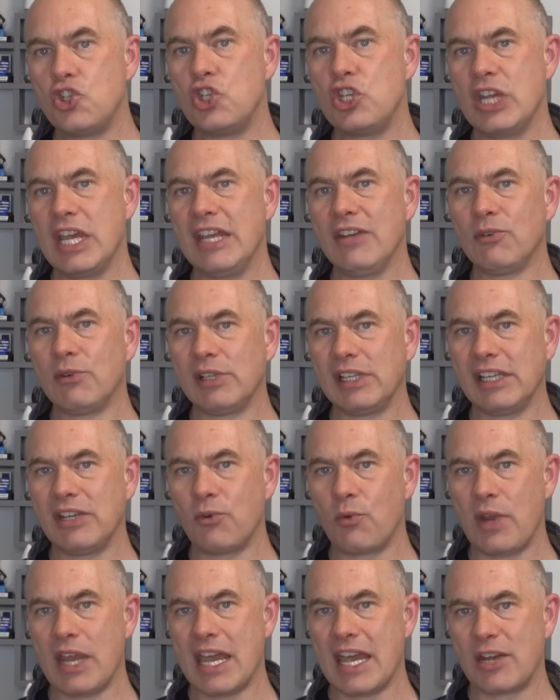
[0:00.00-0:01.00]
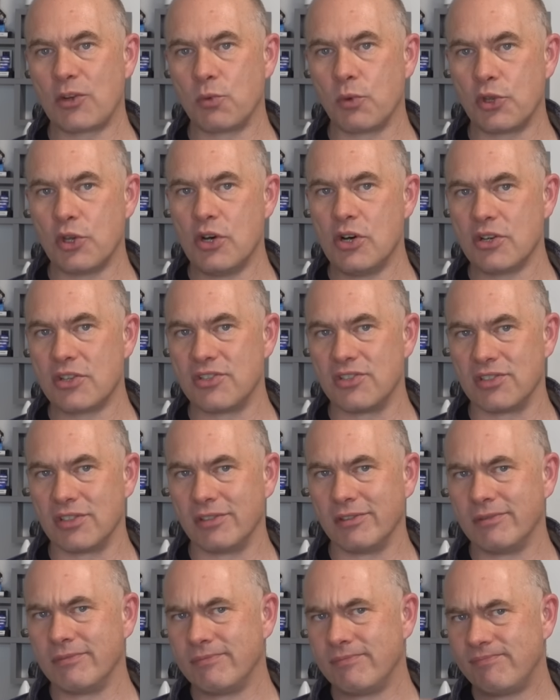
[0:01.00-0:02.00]
generally react with
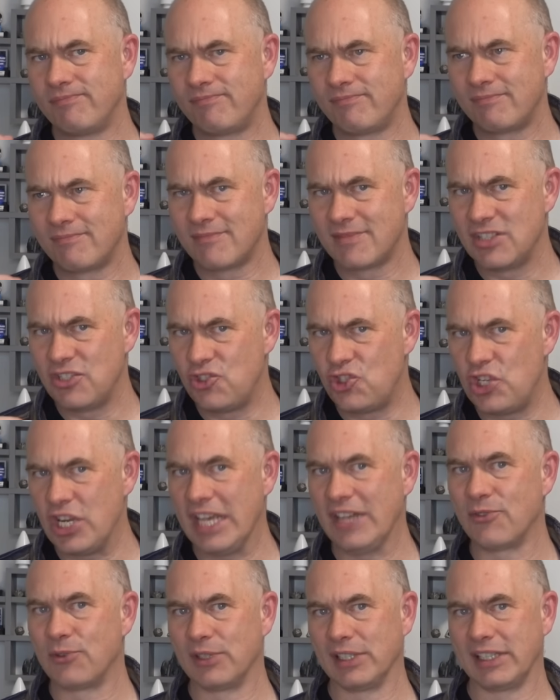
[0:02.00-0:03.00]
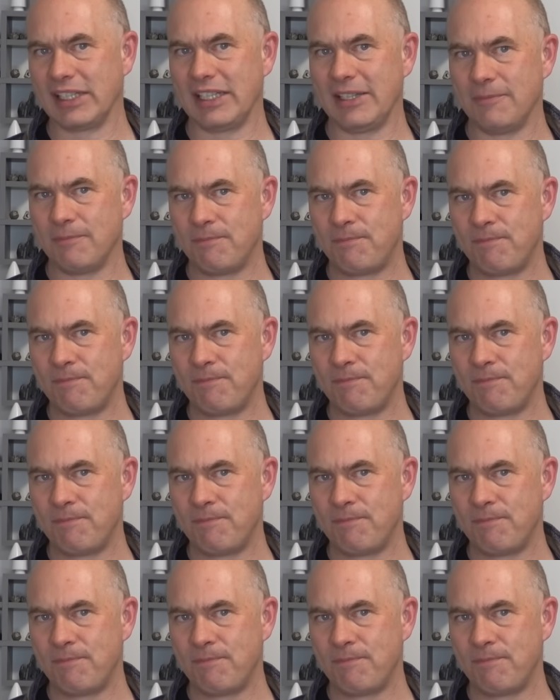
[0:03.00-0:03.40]
oxygen. Generally.